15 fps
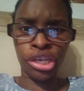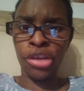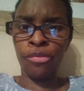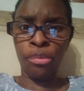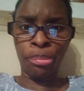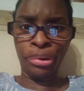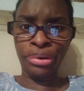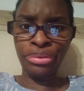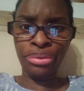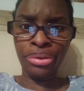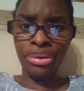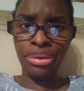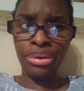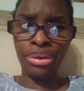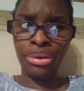an evil
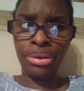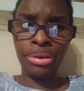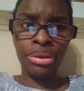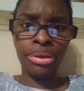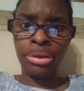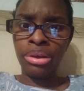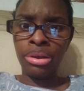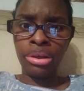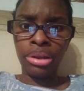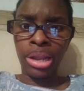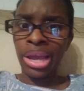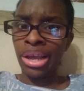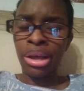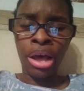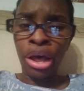person.
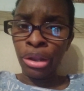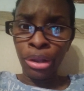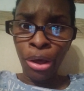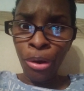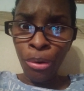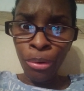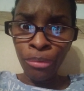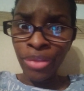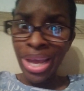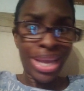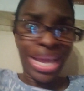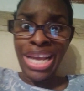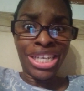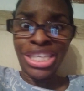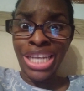Like, hello, they
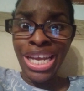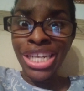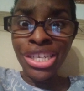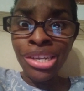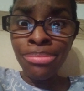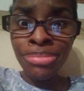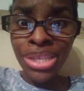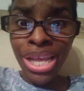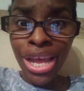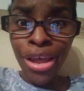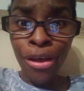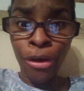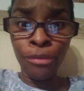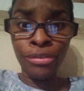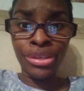can't change
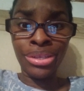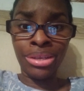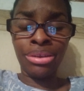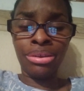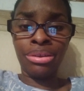themselves.